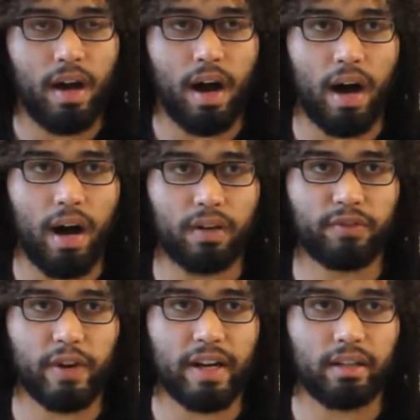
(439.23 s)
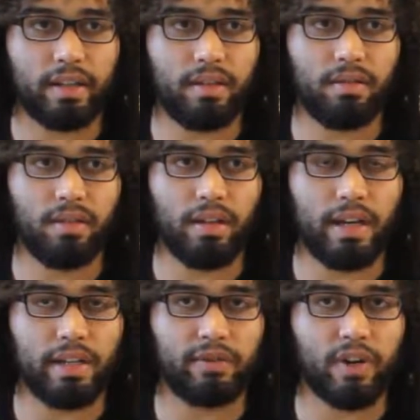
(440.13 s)
Franklin, he
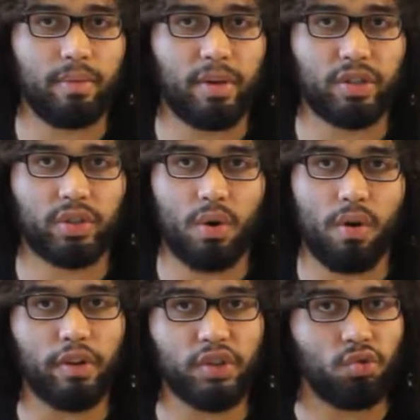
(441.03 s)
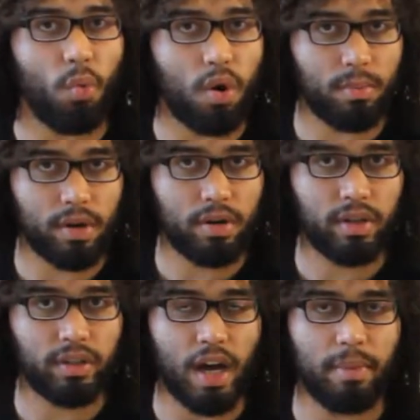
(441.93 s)
has very much so of a swarmer
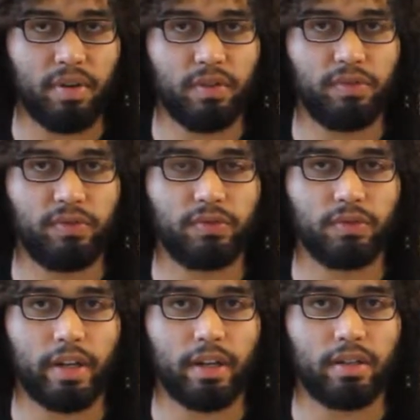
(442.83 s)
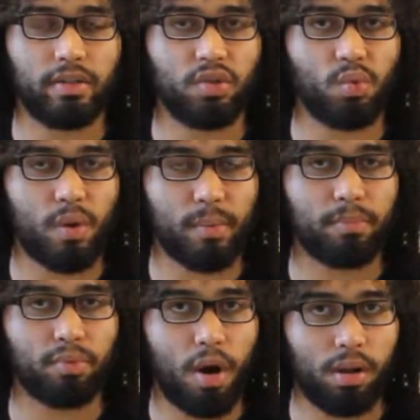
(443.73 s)
type of, like a
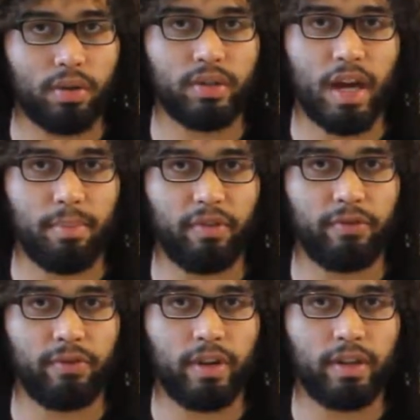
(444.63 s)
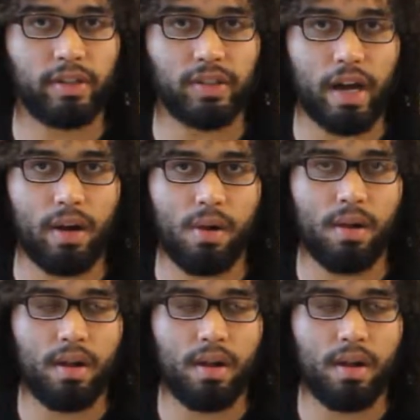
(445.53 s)
swarmer brawler type of style.